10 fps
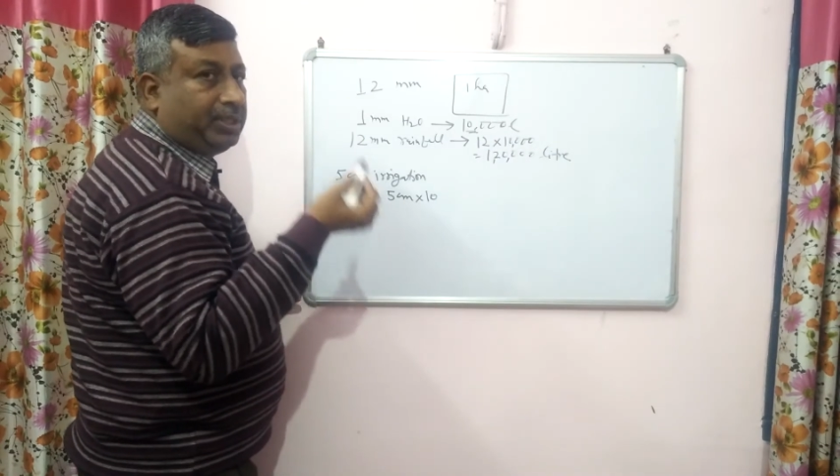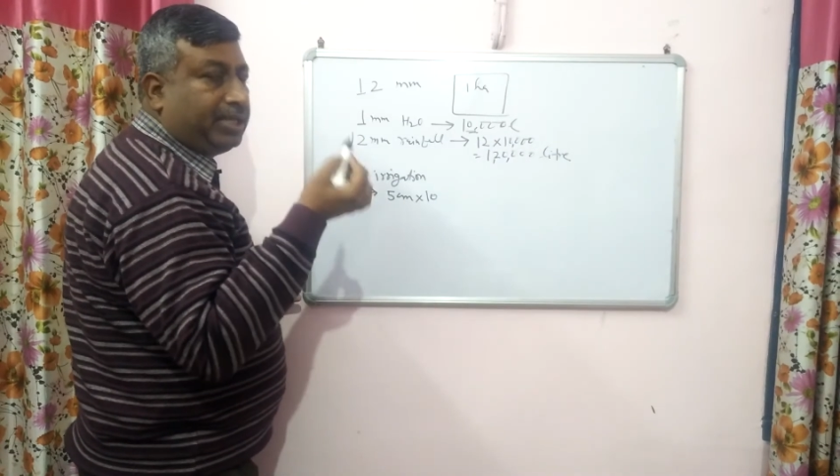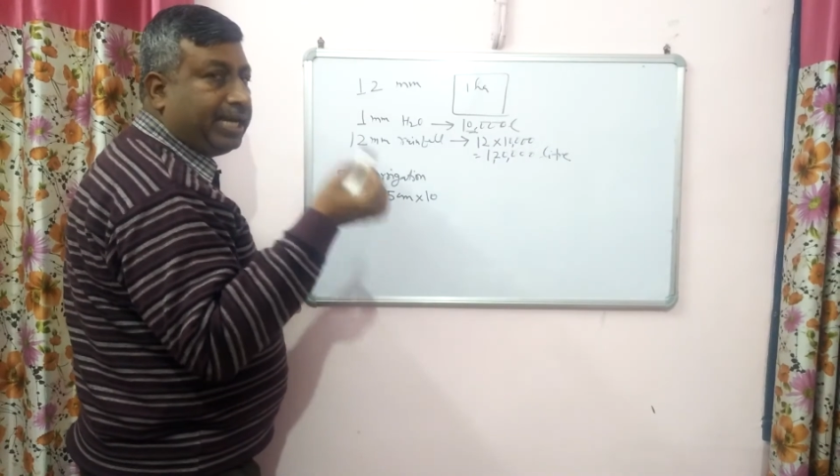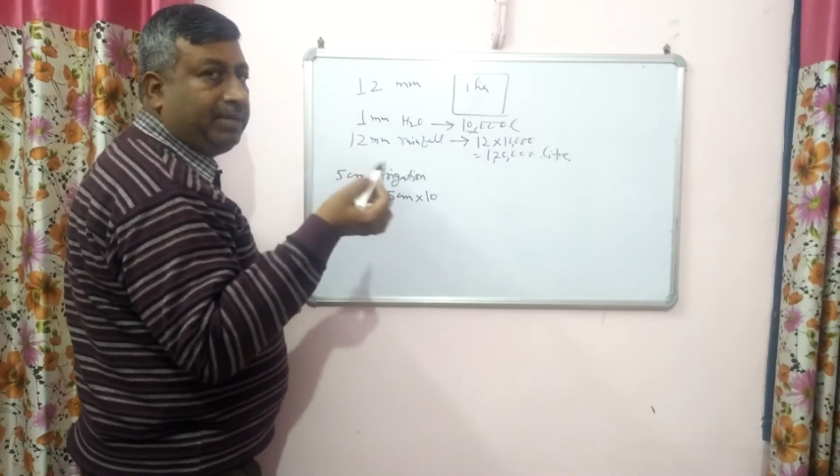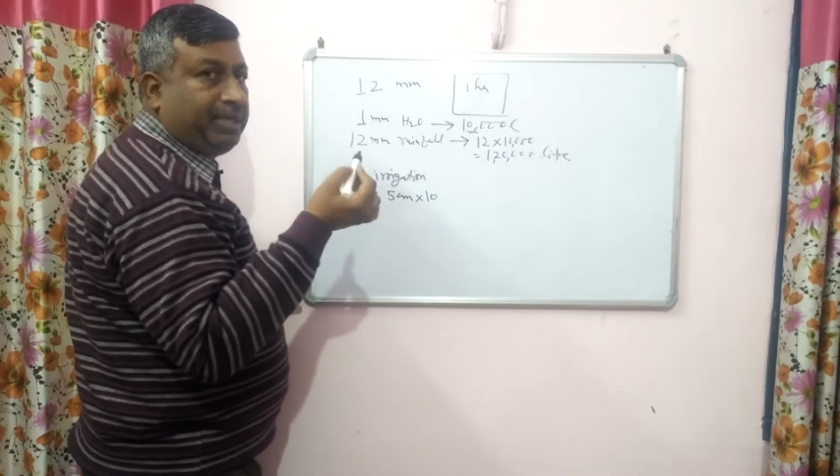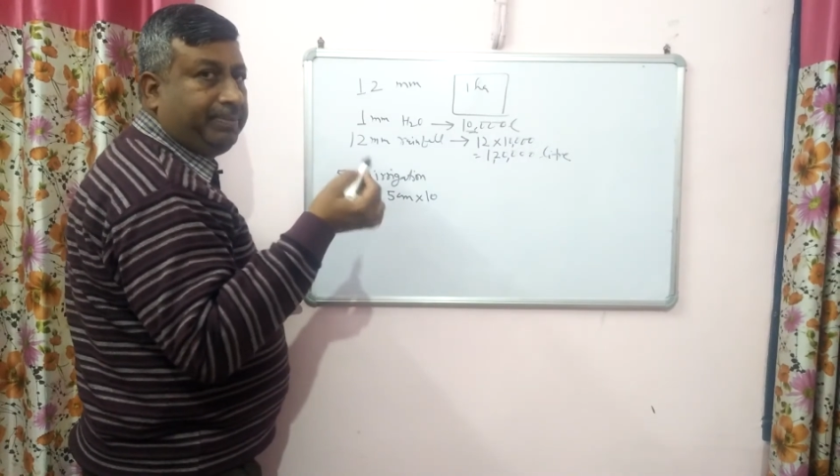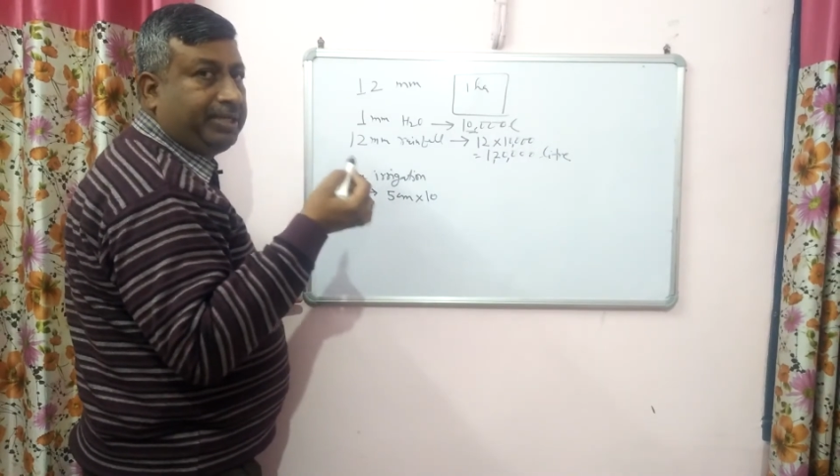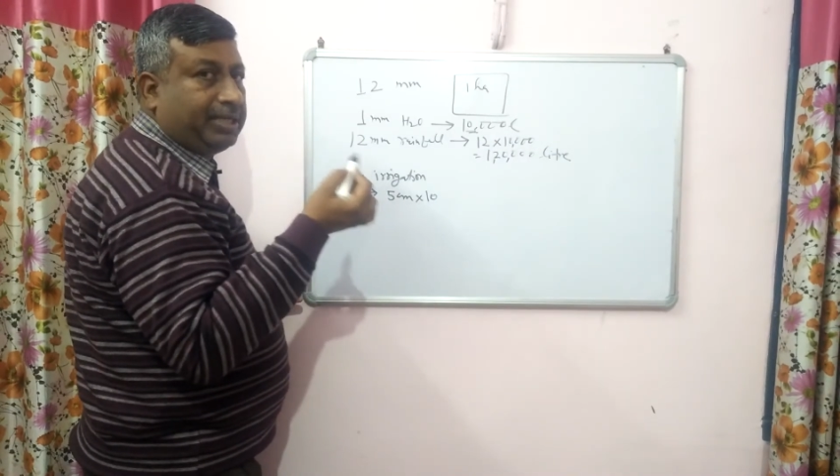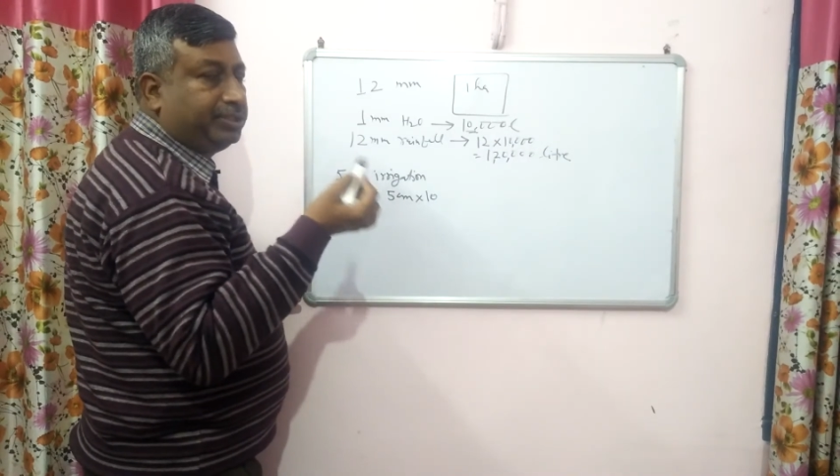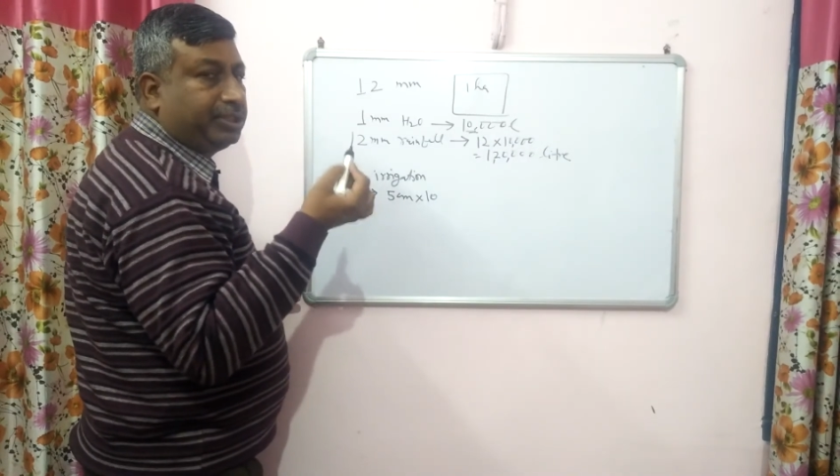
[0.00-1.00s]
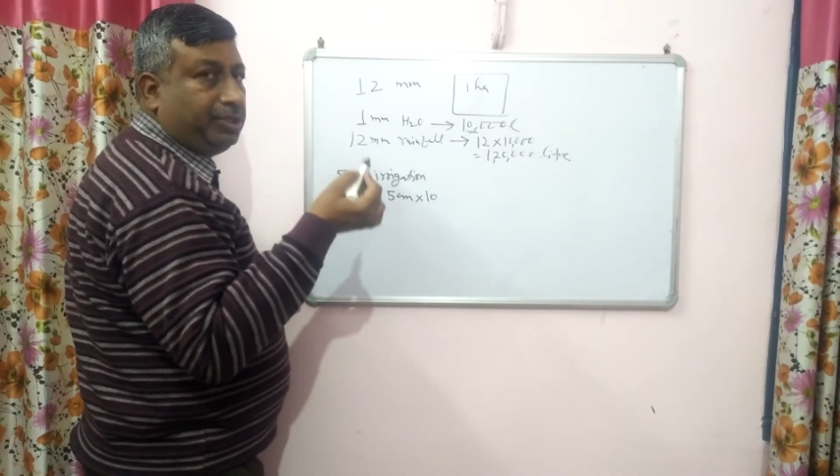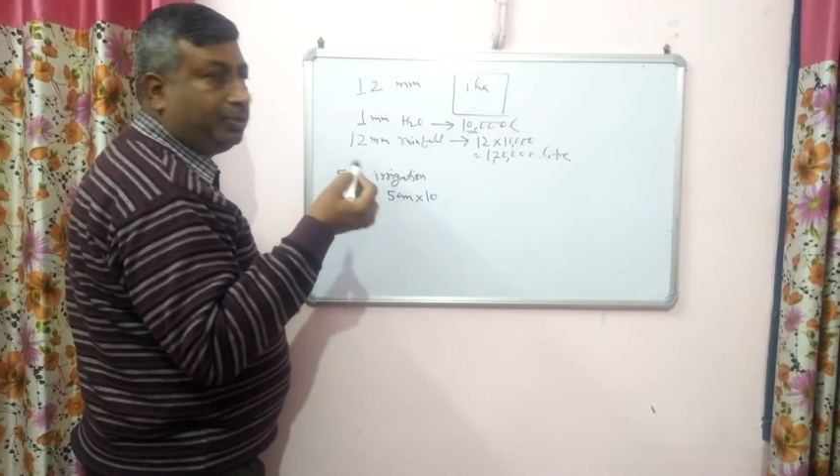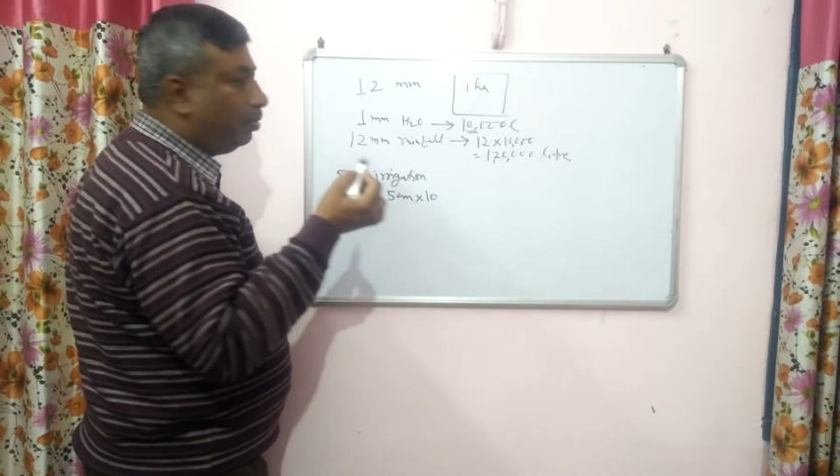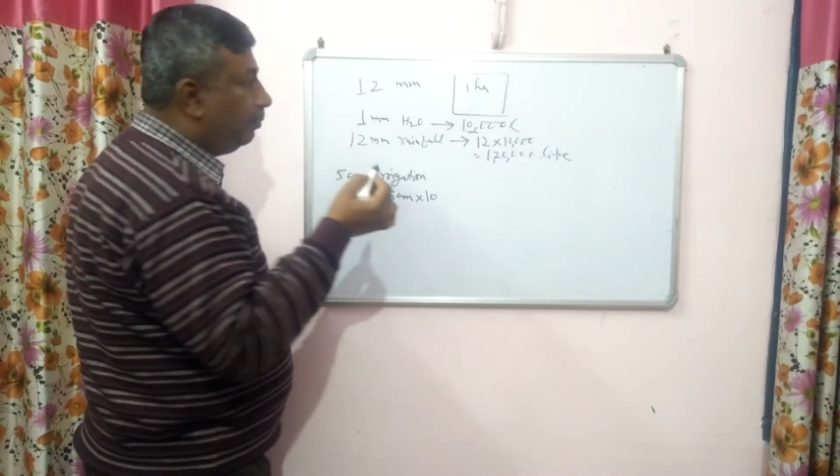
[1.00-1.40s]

10 mm is equal to